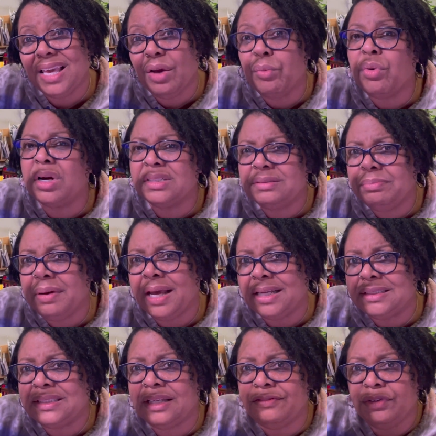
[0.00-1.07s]
it works
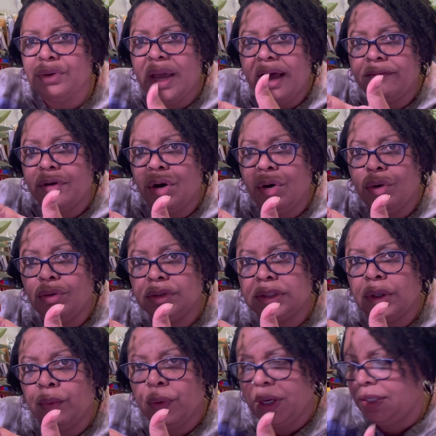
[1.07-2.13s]
best if you have a hole
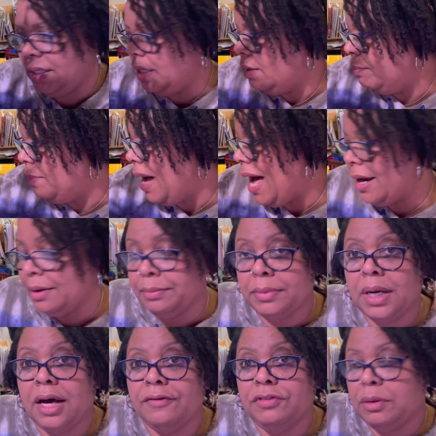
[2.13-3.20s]
somewhere near the bottom
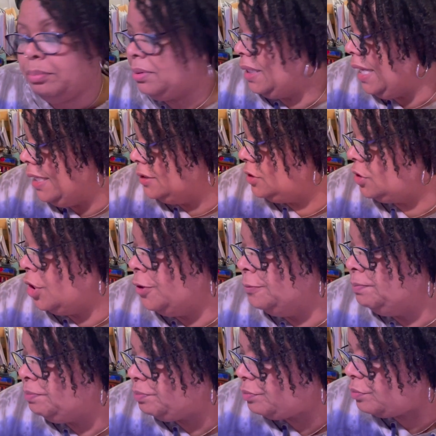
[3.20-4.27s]
of the plant. So
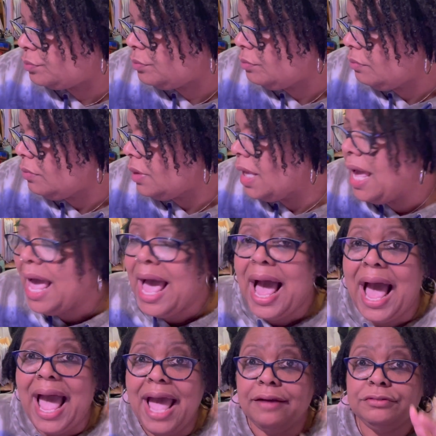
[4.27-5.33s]

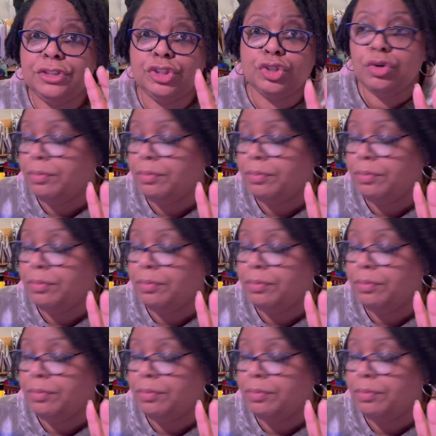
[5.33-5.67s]
I have two